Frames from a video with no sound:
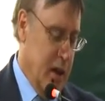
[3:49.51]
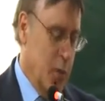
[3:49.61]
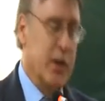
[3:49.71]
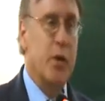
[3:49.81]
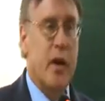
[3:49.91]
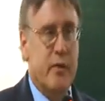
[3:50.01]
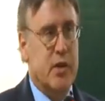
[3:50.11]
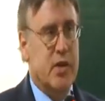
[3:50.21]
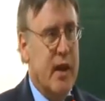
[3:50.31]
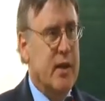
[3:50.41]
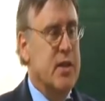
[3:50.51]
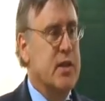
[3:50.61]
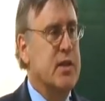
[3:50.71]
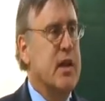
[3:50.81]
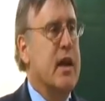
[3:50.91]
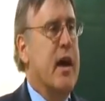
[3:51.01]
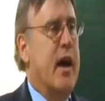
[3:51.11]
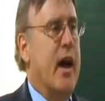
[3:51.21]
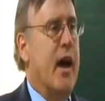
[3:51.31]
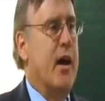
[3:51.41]
We do have our challenges,
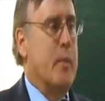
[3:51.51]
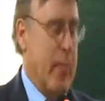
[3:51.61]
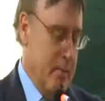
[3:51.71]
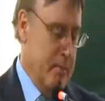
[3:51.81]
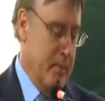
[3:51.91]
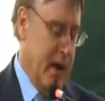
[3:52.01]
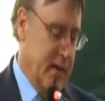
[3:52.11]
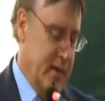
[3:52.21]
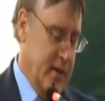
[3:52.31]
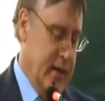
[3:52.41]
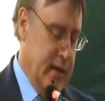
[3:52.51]
but